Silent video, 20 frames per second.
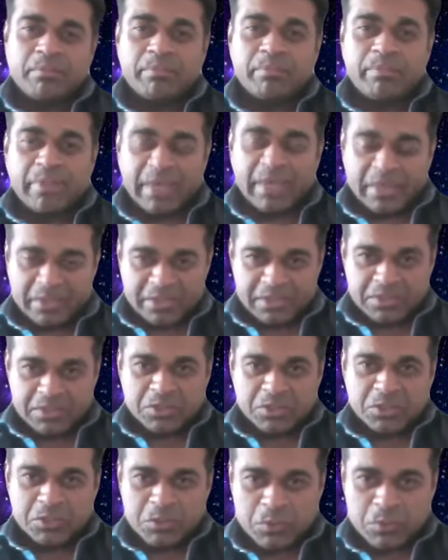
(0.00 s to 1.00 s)
making
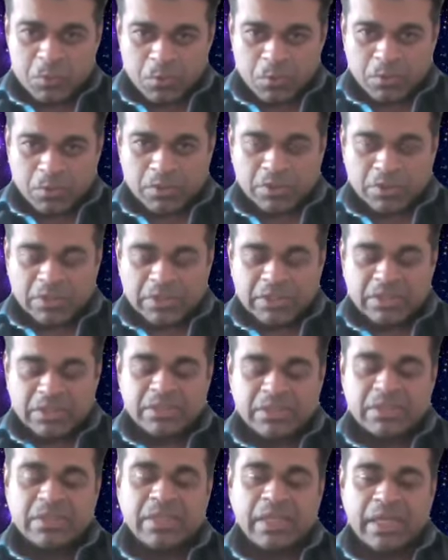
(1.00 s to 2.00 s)

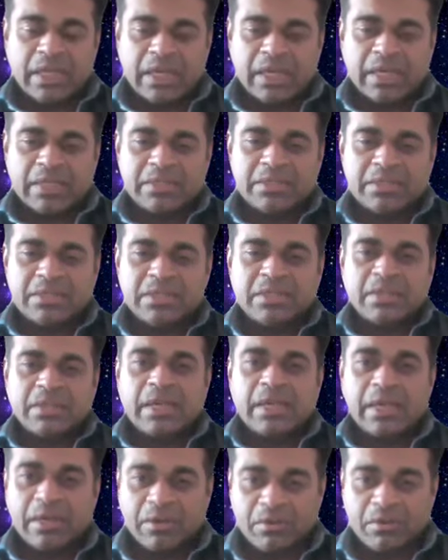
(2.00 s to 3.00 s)
sure that
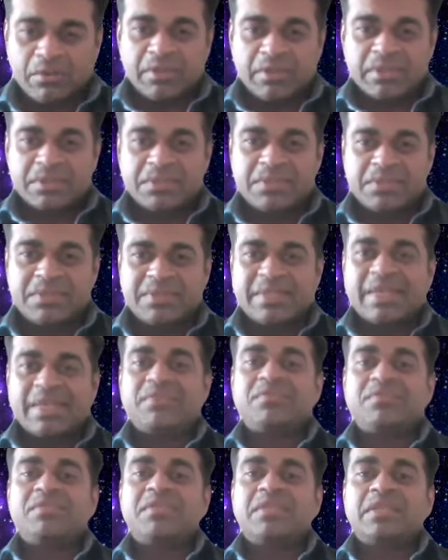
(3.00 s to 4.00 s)
health and
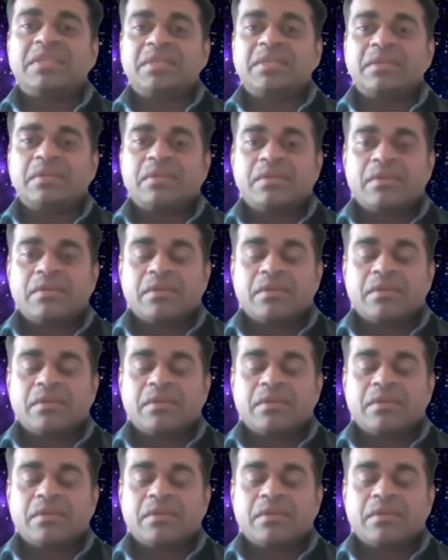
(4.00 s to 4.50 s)
safety